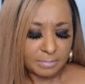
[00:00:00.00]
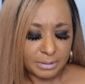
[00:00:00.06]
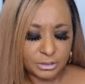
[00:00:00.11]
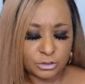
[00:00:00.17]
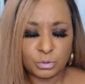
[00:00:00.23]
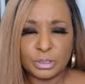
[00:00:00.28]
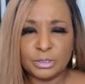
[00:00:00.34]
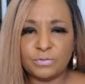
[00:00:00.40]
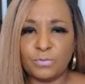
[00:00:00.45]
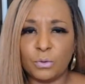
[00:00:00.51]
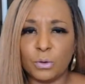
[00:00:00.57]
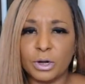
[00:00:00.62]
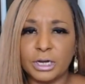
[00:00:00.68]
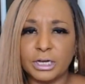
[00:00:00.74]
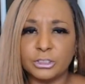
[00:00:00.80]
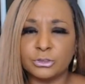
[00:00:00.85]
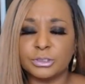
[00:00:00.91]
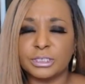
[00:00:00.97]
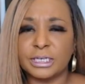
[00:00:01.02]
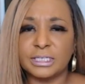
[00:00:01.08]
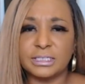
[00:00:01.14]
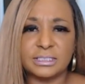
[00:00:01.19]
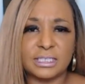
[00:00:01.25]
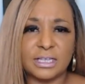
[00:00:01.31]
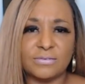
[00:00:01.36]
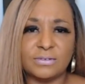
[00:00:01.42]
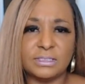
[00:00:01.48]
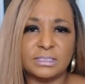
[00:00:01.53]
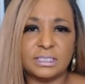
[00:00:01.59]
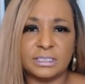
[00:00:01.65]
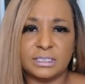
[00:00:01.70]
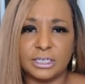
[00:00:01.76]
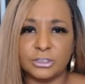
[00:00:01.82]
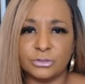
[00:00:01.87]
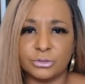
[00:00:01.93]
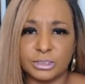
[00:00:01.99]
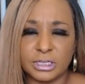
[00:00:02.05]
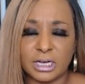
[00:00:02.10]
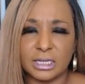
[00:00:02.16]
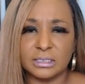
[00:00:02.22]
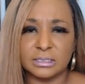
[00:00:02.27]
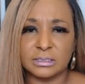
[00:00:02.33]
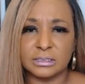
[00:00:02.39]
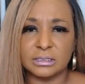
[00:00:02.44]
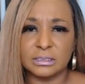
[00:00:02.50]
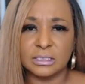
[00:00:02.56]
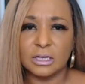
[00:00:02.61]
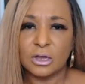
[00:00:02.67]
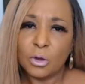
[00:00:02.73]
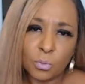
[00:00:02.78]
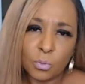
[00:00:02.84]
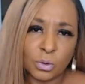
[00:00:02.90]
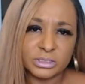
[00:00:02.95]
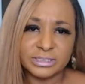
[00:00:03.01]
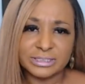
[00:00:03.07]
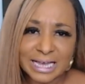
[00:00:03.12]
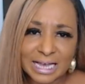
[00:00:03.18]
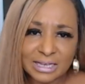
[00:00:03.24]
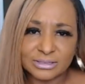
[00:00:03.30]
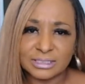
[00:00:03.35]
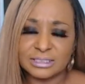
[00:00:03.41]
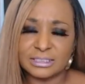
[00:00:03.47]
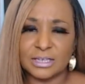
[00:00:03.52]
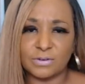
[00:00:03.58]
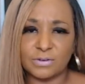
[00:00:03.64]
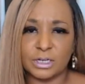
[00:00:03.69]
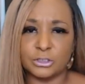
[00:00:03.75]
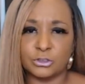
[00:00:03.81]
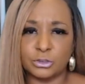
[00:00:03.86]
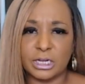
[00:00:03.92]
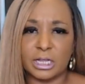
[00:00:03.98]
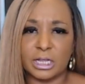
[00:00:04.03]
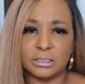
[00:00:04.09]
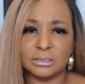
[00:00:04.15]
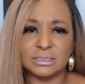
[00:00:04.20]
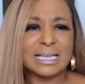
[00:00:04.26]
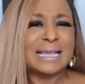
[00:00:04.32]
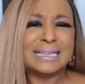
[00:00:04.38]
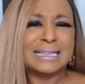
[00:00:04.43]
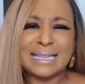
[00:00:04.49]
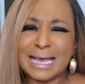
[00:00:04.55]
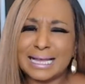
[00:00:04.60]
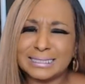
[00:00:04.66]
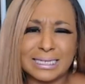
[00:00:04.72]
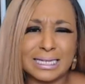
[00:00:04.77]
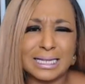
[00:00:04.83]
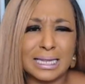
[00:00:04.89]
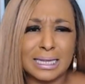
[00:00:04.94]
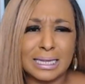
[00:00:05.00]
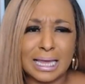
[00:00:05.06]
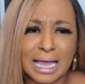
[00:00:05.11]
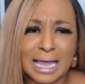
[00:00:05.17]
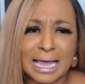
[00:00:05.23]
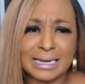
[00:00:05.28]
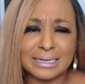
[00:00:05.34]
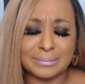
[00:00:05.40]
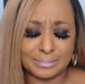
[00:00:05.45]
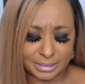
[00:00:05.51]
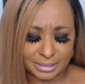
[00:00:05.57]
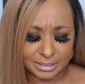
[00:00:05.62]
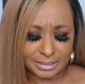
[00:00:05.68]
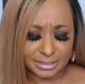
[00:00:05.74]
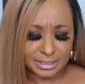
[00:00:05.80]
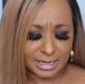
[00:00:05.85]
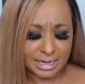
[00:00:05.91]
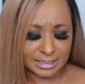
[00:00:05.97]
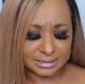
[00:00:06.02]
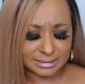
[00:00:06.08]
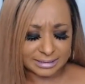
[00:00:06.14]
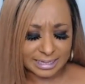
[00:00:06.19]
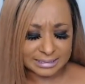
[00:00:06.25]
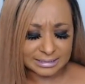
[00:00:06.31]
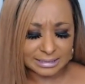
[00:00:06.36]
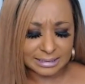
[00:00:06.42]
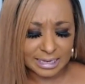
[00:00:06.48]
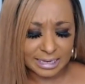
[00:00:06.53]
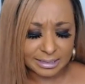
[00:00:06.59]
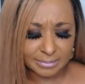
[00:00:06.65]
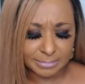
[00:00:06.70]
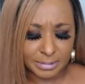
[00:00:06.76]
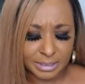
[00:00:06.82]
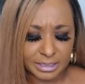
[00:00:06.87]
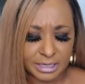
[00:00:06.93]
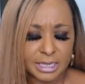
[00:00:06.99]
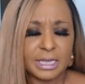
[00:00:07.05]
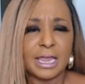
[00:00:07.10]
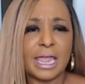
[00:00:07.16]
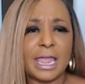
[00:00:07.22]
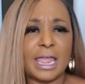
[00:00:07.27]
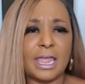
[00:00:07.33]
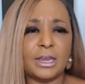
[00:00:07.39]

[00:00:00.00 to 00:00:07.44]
Between $400 and $1,700, $1,700. That's a lot of money, guys. That's a lot of money.